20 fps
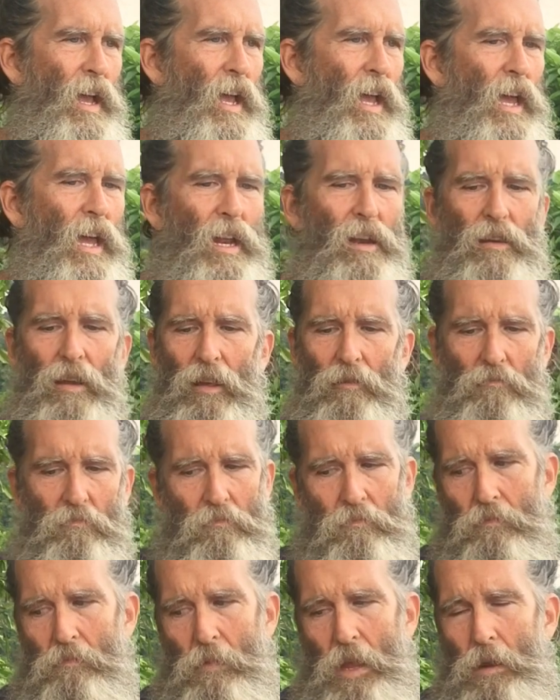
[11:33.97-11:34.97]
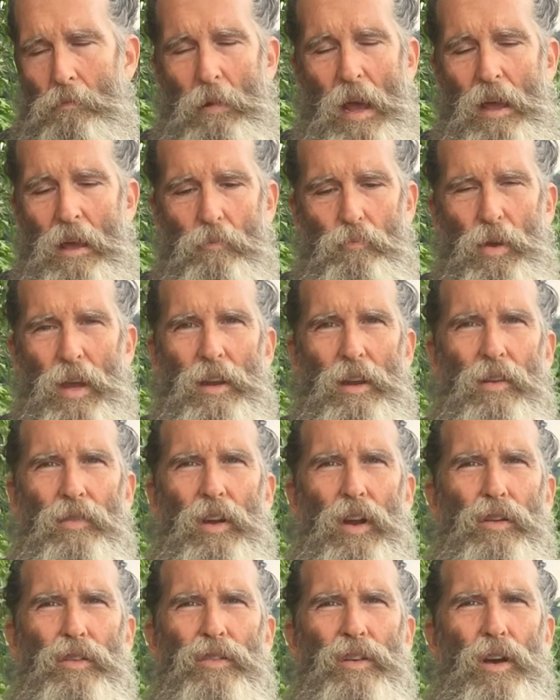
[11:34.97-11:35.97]
and in my opinion,
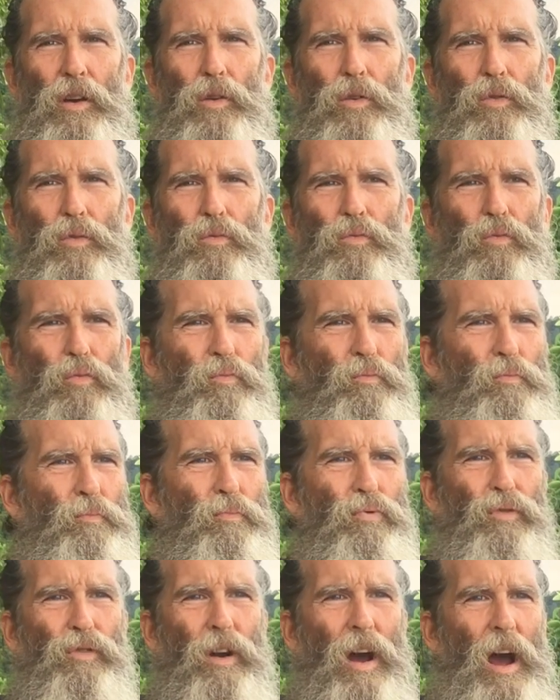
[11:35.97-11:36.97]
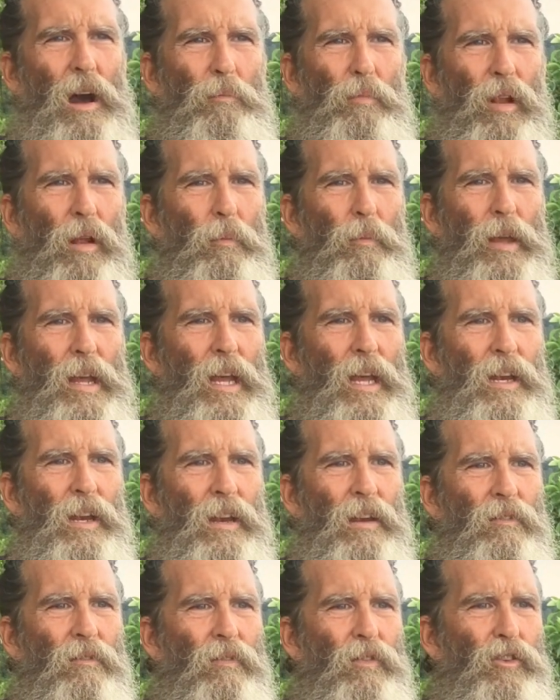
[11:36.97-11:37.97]
there's no problem
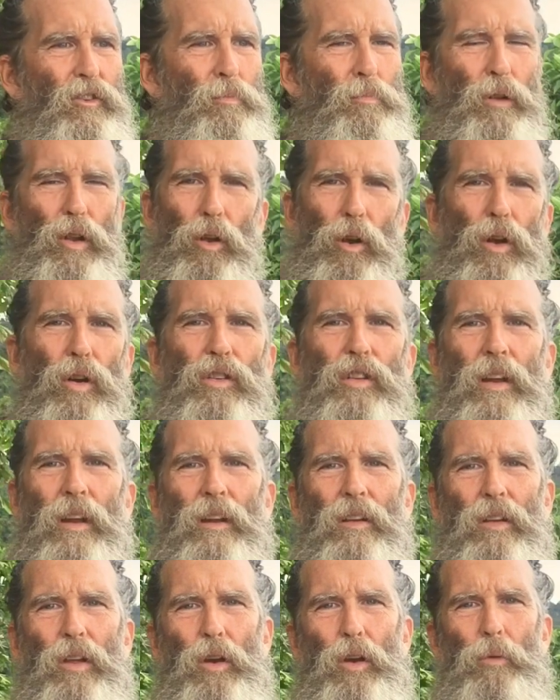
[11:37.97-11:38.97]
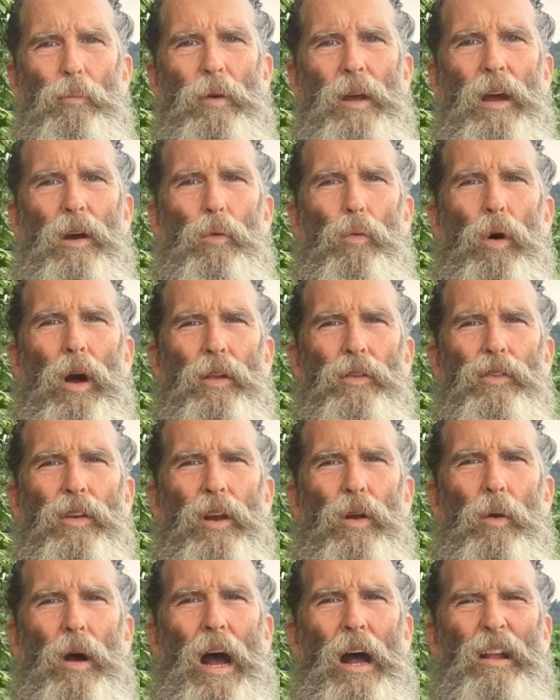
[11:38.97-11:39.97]
in splurging a little bit once
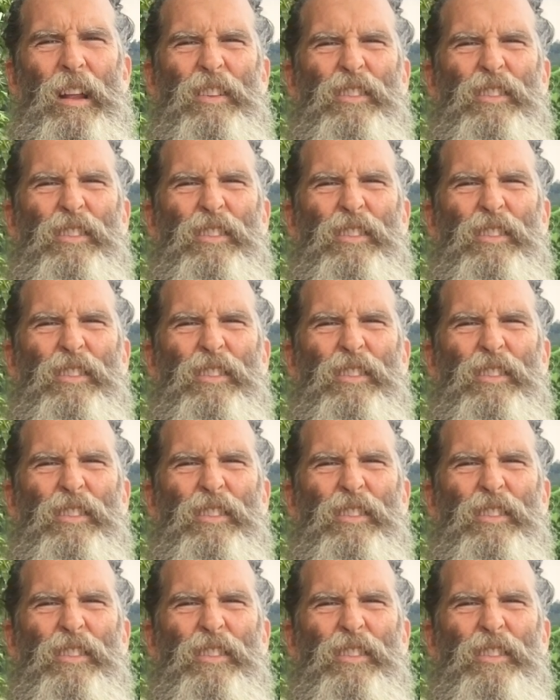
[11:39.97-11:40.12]
in a while.